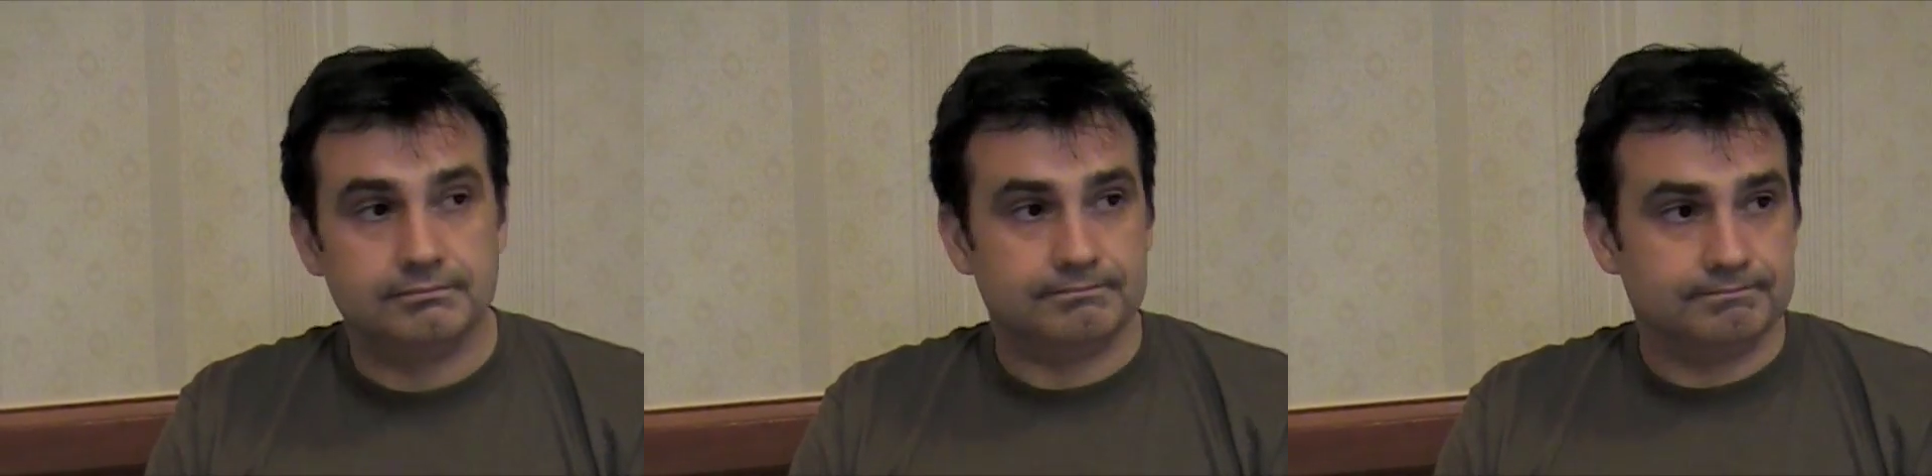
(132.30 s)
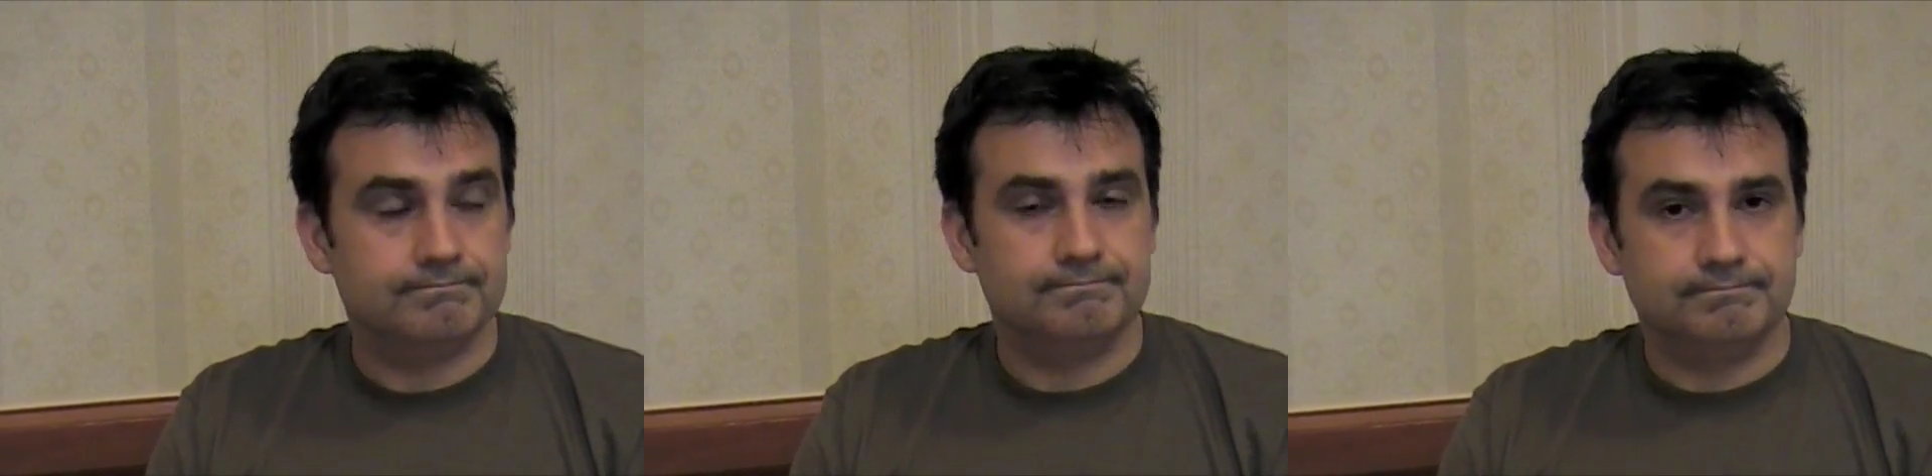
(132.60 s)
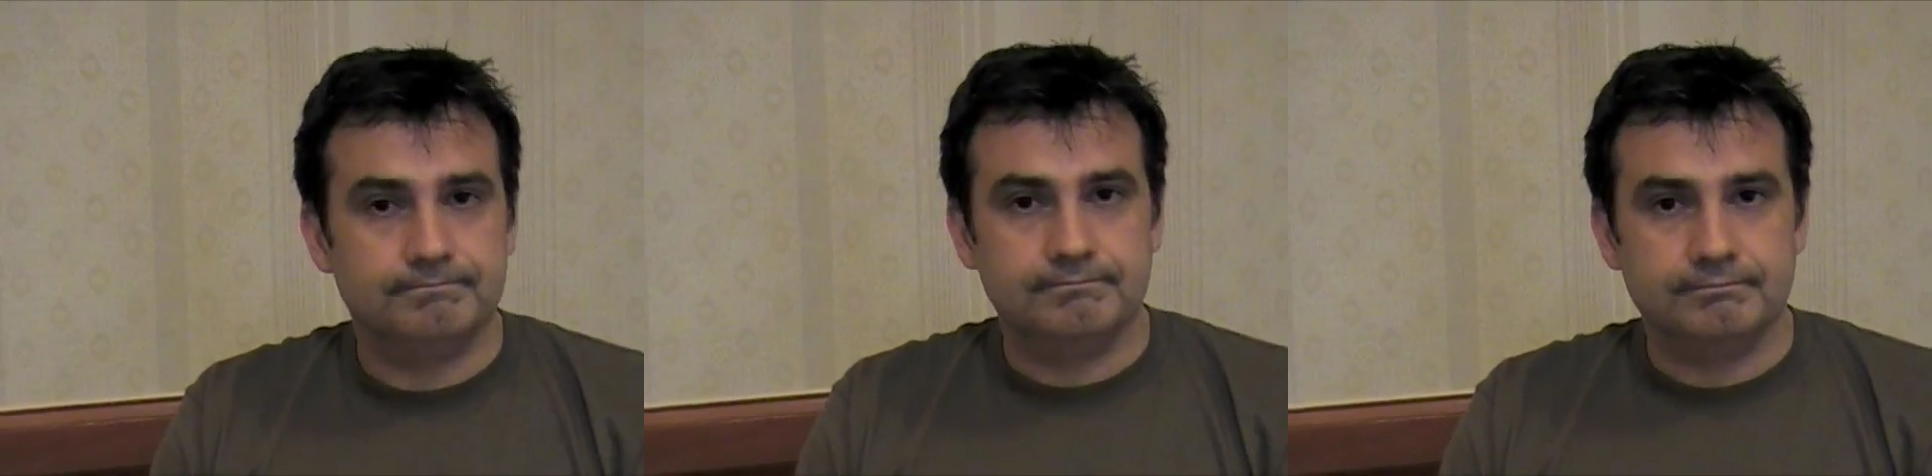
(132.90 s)
Mm-hmm. Can
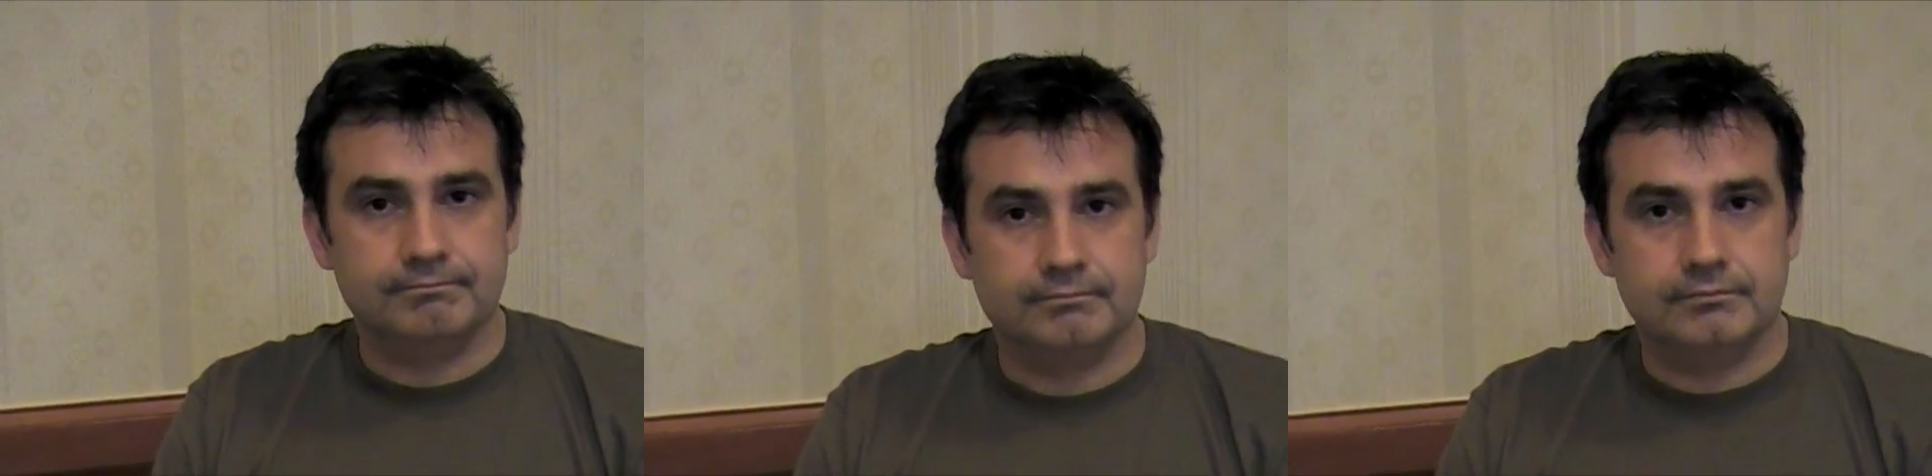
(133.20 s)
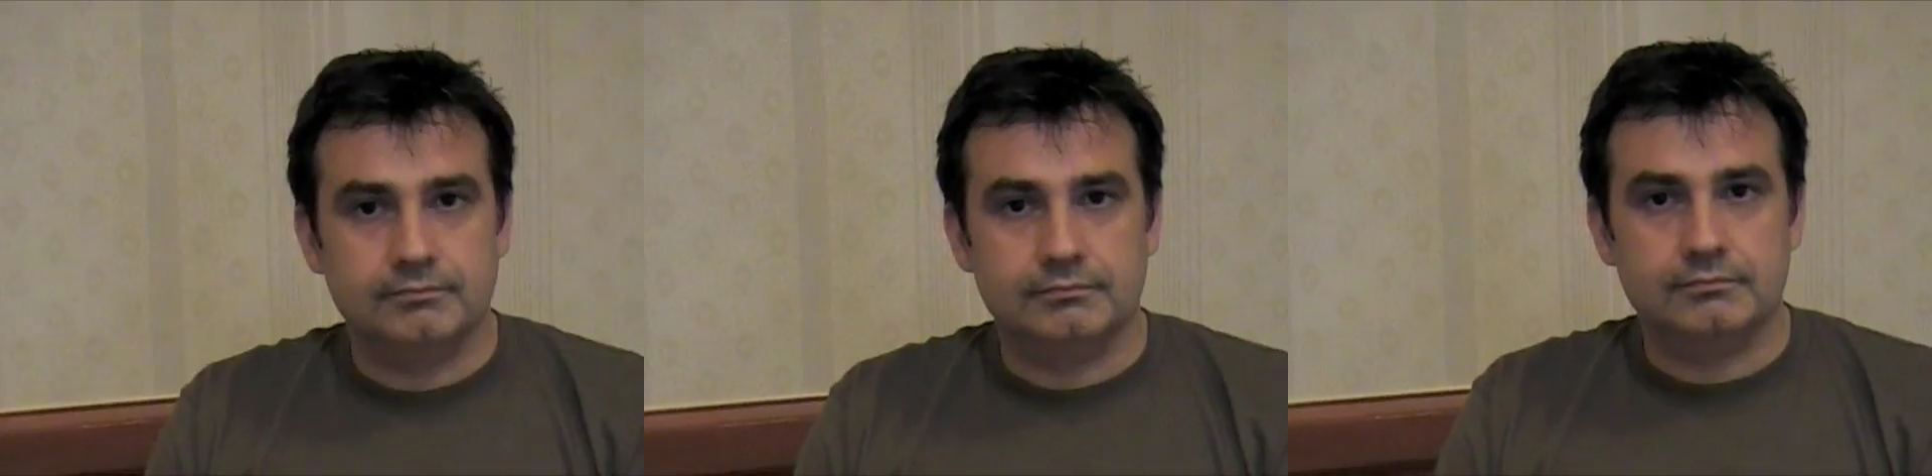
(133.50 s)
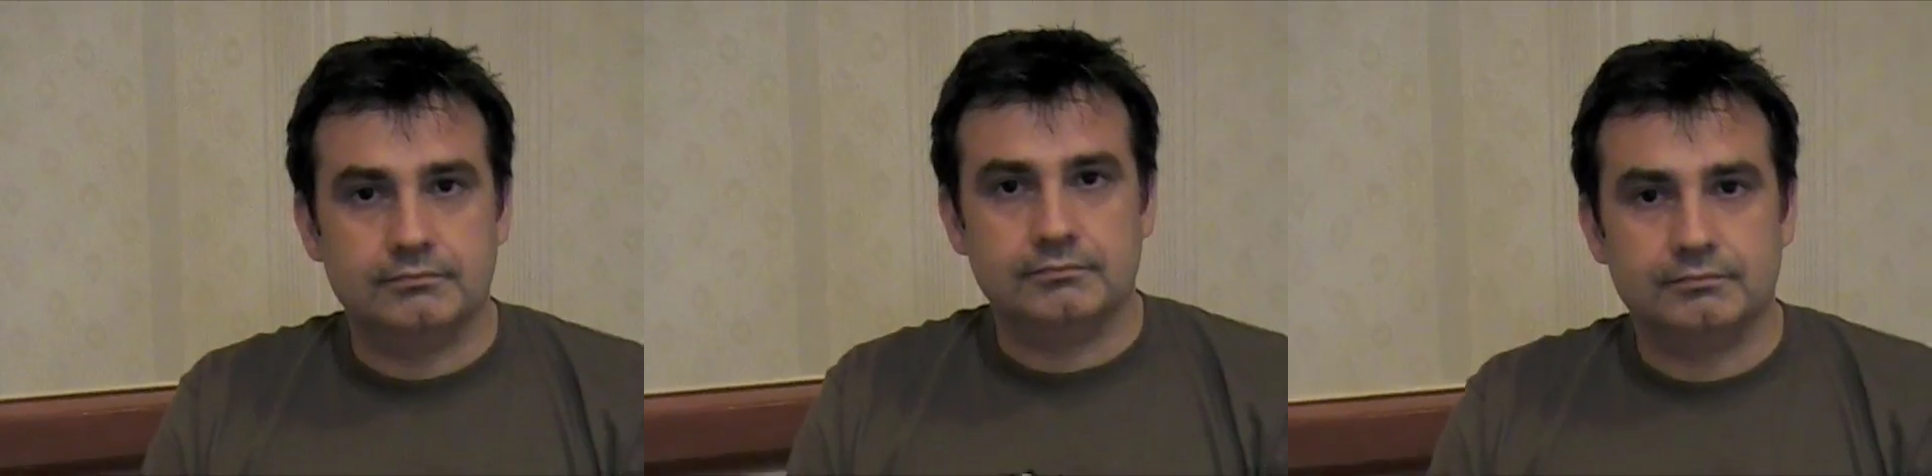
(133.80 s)
you expand a bit
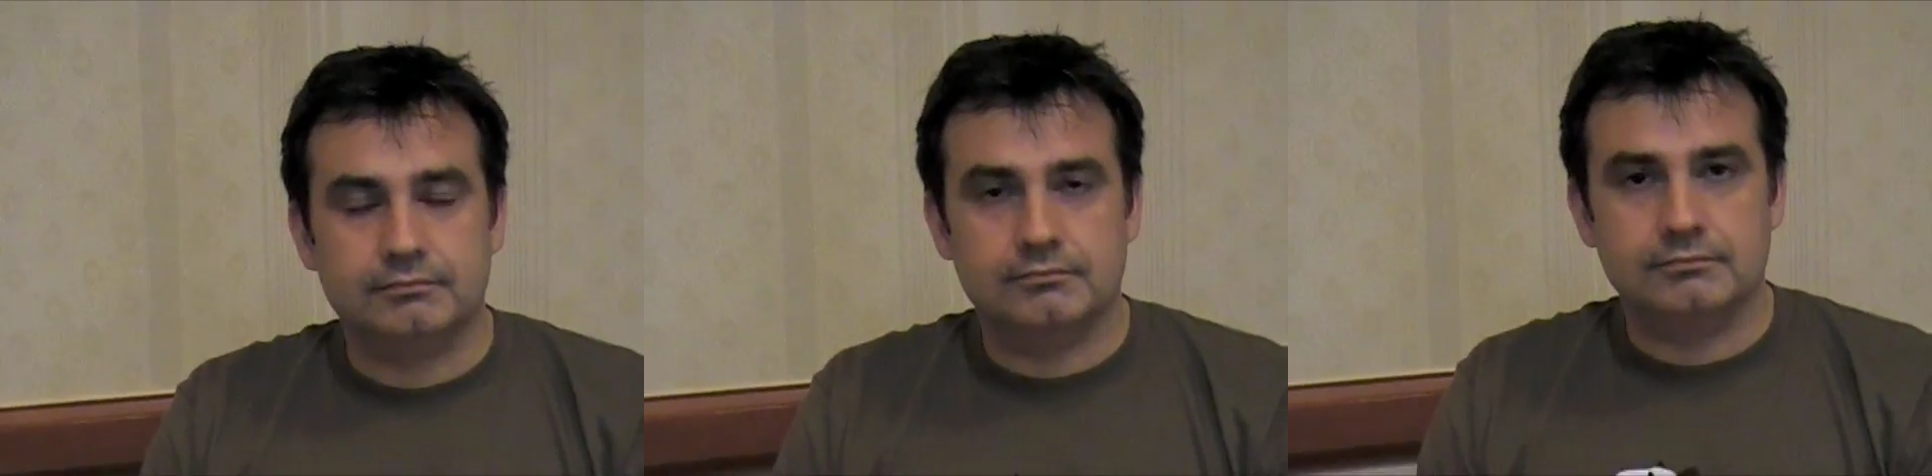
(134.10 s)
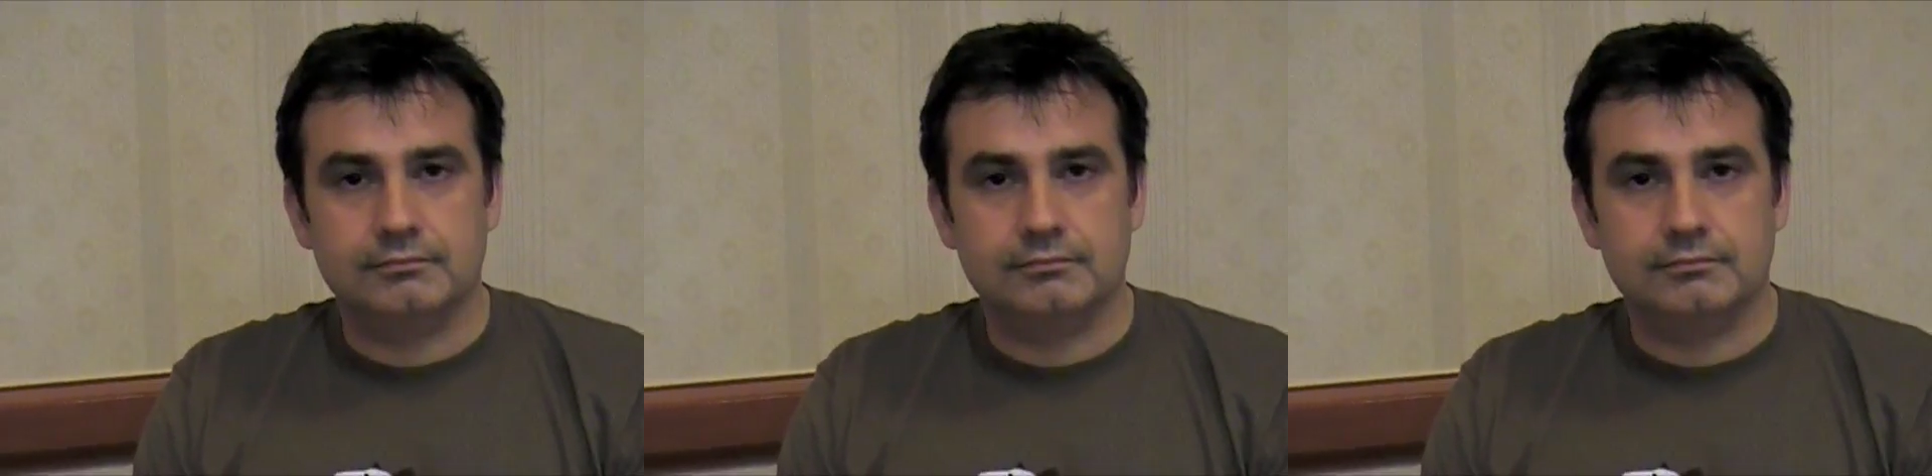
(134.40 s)
upon that?